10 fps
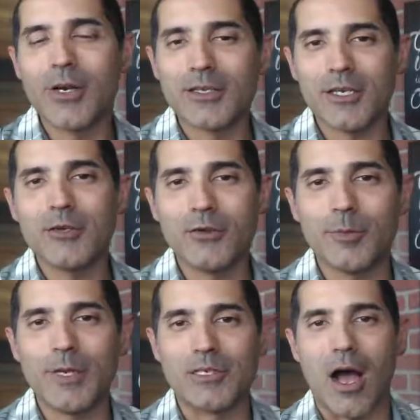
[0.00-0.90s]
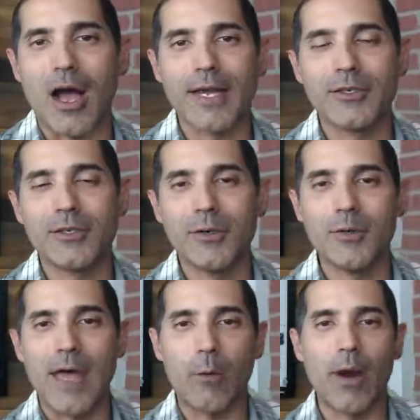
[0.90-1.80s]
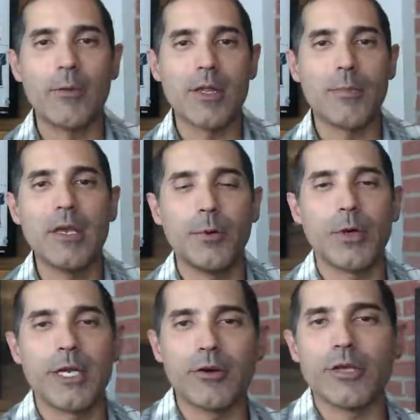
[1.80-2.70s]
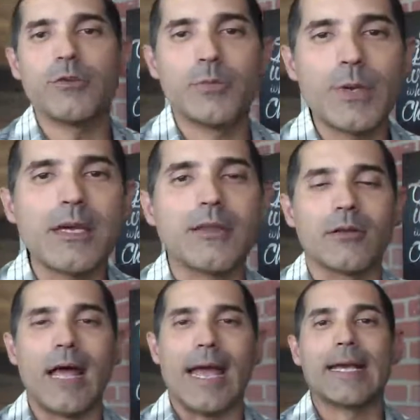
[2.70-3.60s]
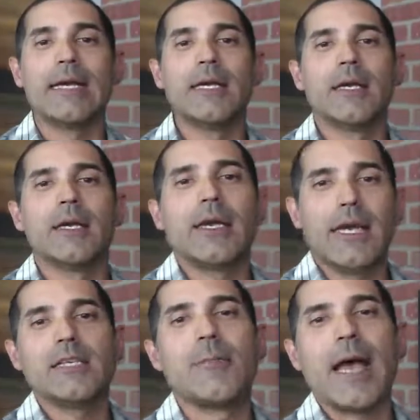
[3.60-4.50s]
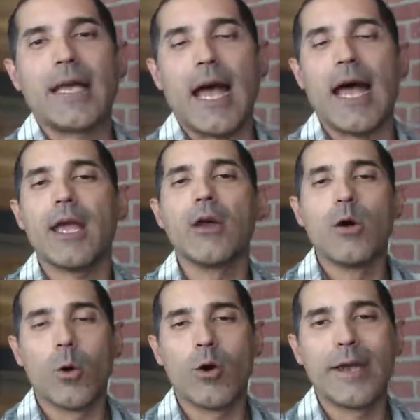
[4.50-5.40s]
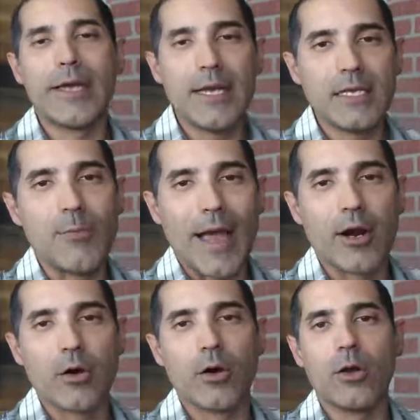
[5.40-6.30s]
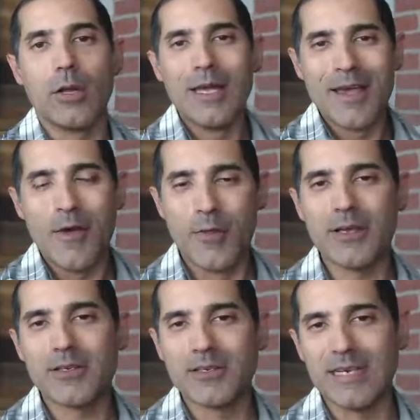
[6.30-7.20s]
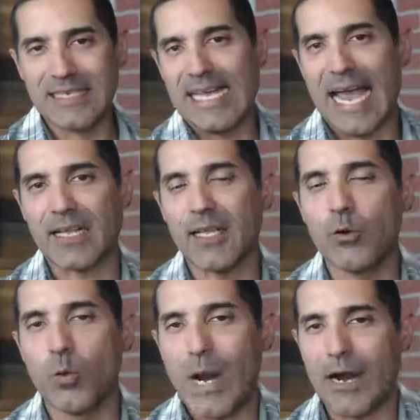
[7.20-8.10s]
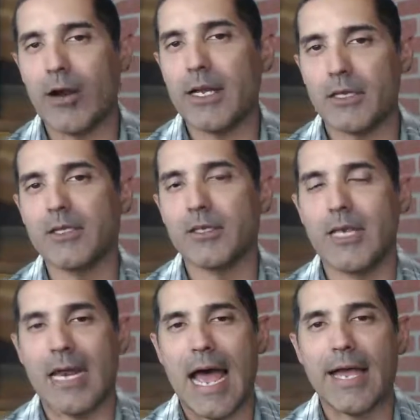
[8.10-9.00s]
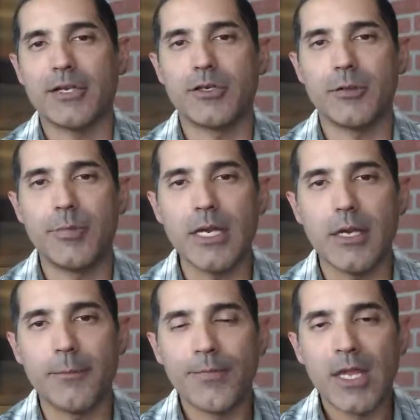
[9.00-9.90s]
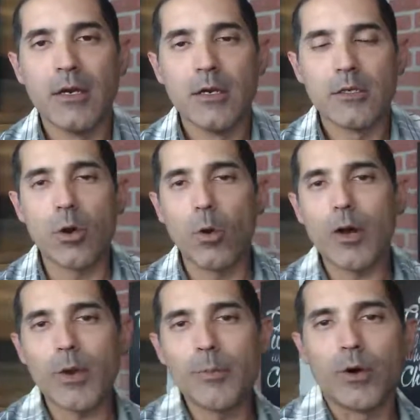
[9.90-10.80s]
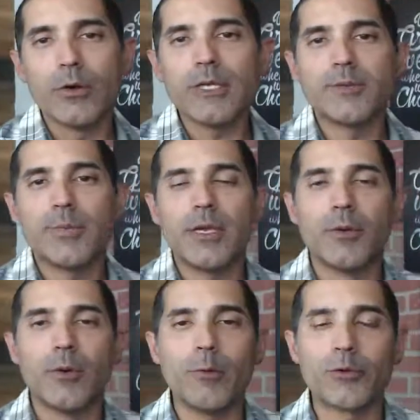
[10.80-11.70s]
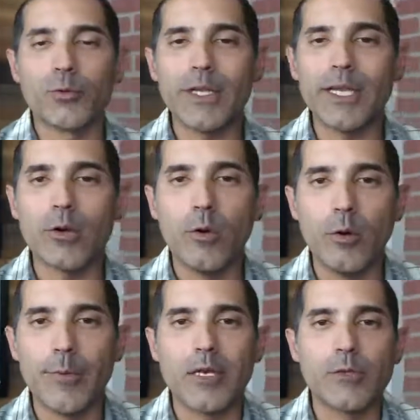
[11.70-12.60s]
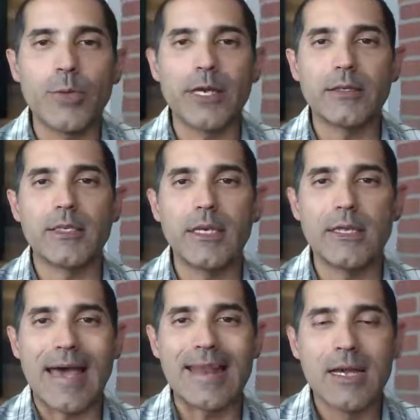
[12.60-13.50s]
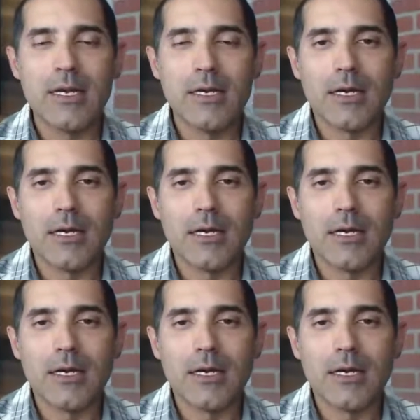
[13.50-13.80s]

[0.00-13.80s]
who it is that you should be talking to. That way, when the people hear you speak, they're like, he's my guy or he's my girl. This is exactly where it is that I should be. So when we polled these people, it was really cool because we could see that